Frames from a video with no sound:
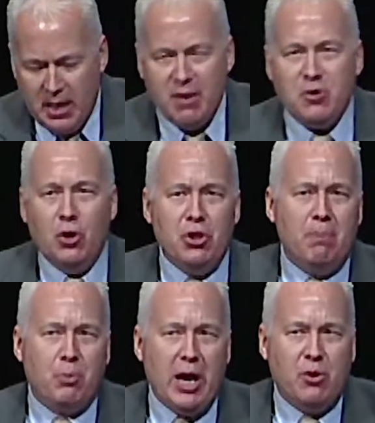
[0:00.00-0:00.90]
If you're the
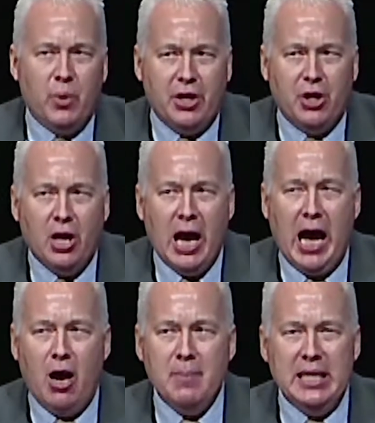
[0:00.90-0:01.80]
breadwinner,
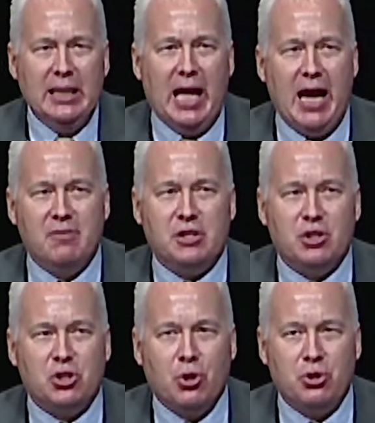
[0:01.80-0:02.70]
how many lives
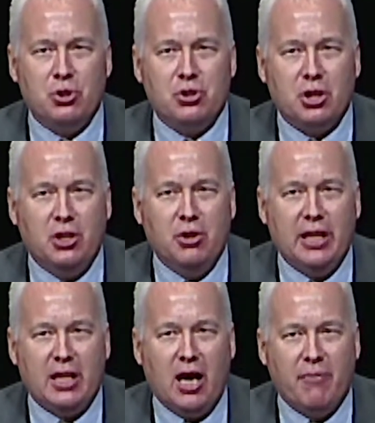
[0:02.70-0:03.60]
does Social
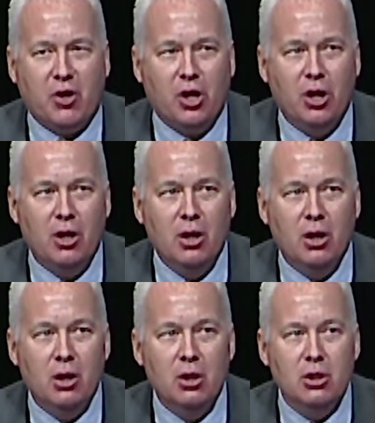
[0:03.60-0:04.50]
Security cover?
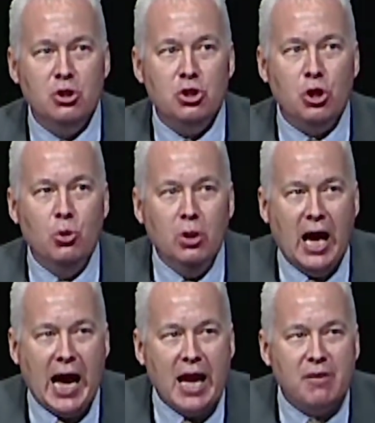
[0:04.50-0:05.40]
Two
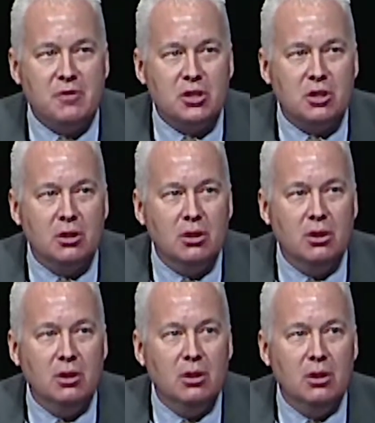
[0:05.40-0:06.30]
lives.
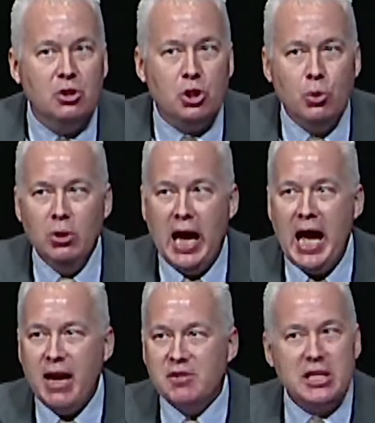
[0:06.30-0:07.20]
Two
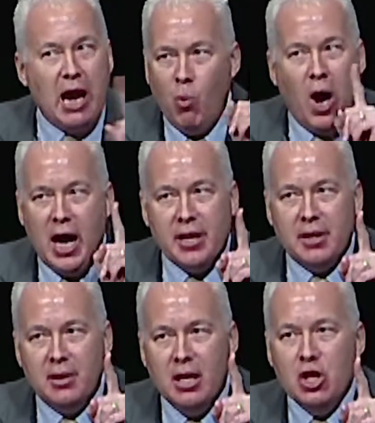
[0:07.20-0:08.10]
lives, not
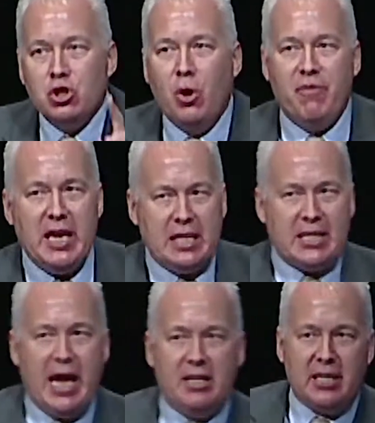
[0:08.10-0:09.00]
one. So if he
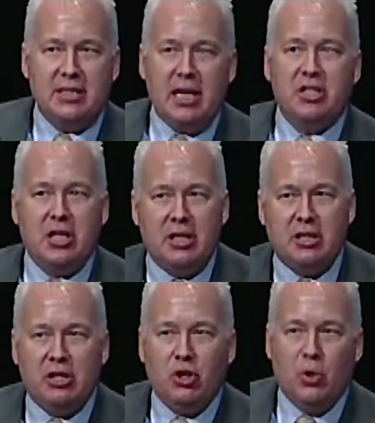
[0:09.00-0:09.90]
takes his at
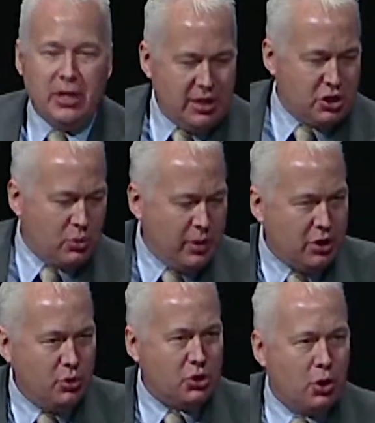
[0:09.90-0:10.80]
62 and gets the
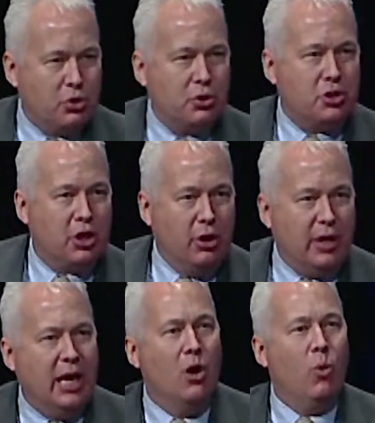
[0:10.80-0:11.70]
reduced Social
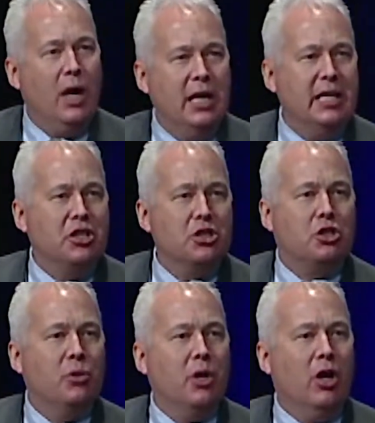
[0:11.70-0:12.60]
Security, what did he just
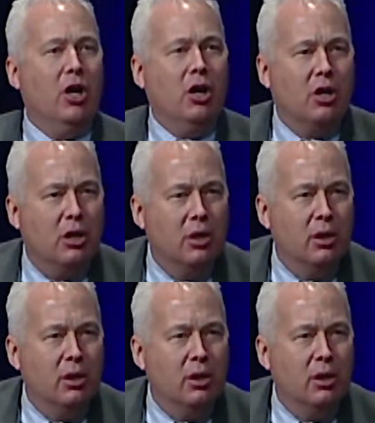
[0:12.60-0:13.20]
do to her?